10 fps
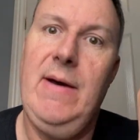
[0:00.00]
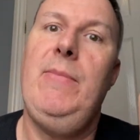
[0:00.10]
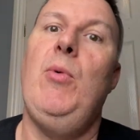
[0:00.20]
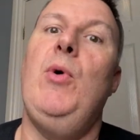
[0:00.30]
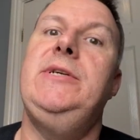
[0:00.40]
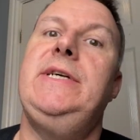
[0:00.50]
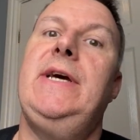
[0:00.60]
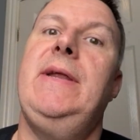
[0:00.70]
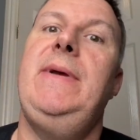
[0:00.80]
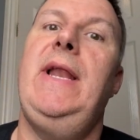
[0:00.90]
But what's it
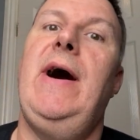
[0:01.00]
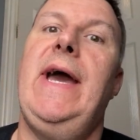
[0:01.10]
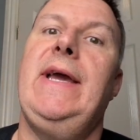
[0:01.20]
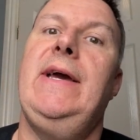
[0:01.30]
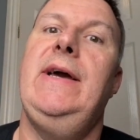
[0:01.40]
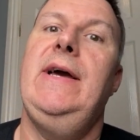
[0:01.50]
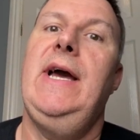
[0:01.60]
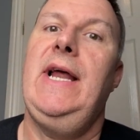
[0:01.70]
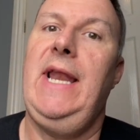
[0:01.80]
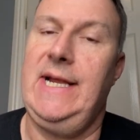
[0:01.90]
going to be like?
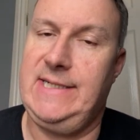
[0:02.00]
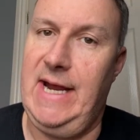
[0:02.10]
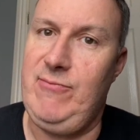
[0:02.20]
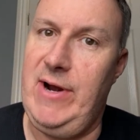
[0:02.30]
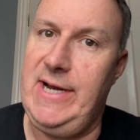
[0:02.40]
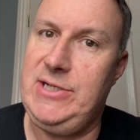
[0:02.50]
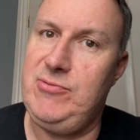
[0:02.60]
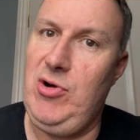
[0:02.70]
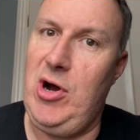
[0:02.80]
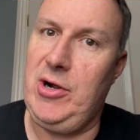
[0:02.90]
Let's get ready to
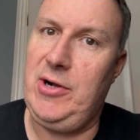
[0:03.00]
rock.